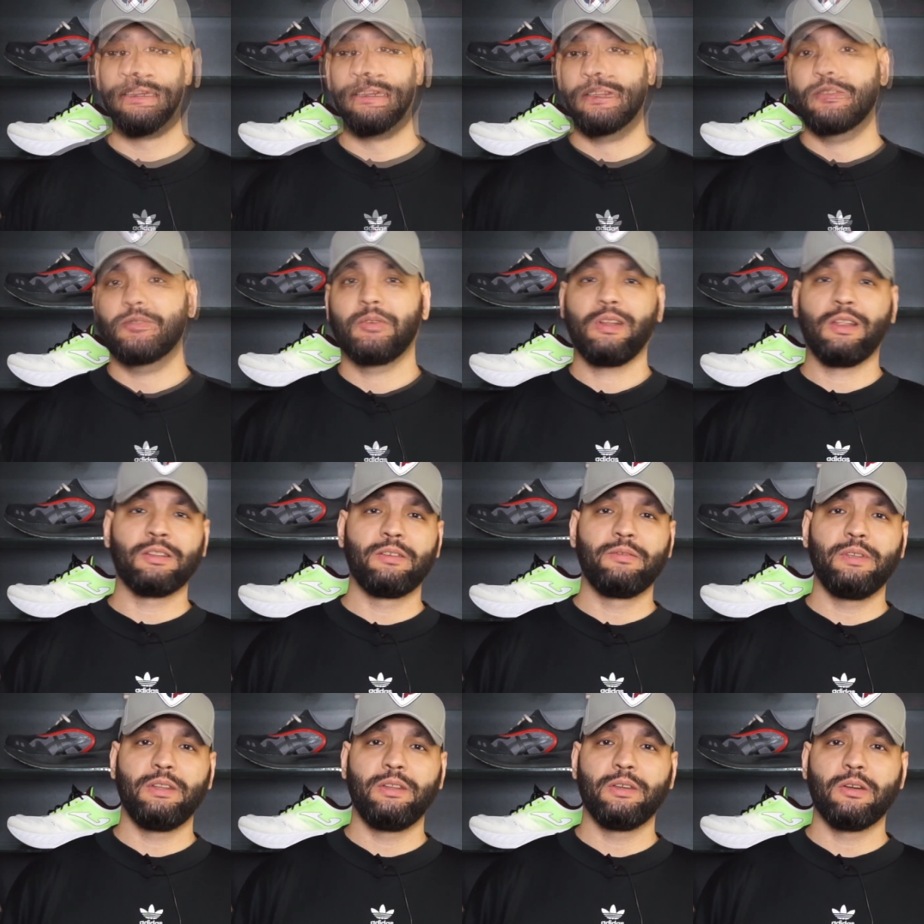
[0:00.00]
So another
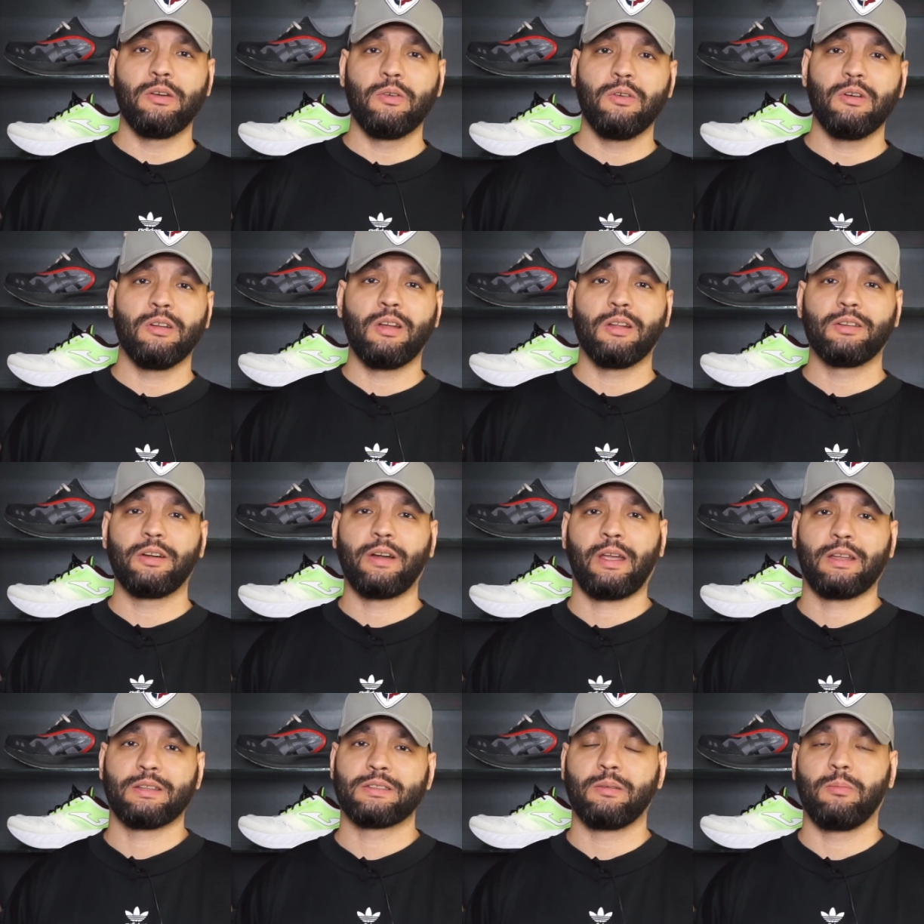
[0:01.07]
video, another
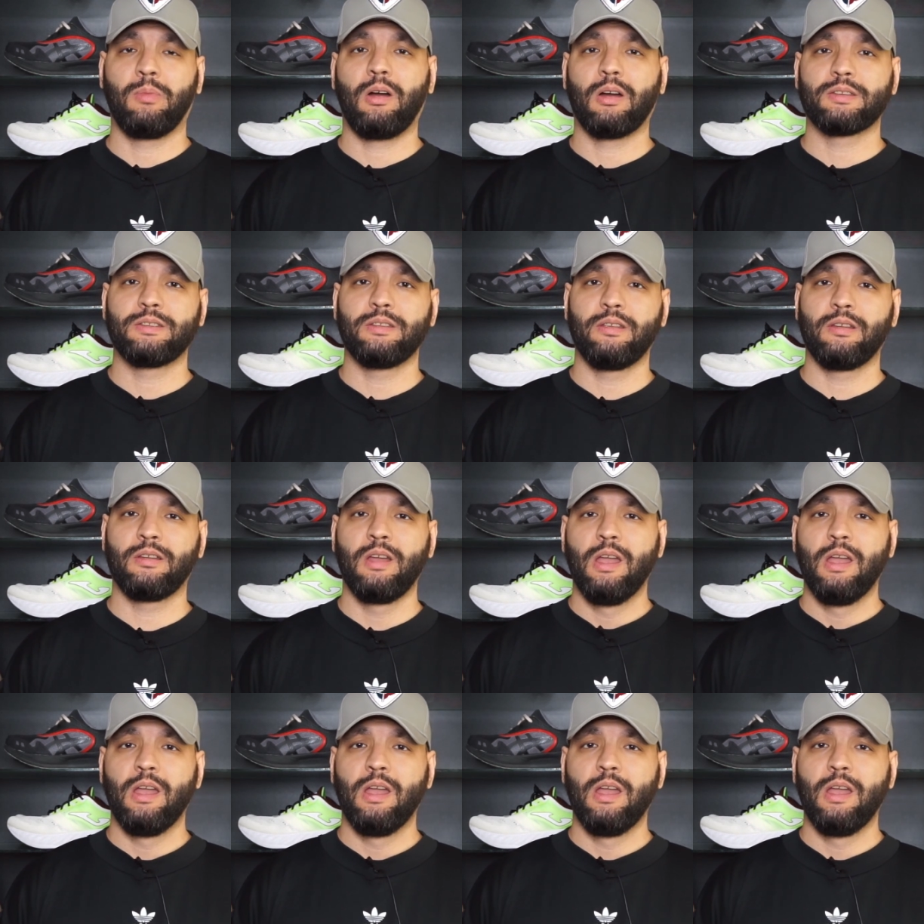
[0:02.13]
hats unboxing.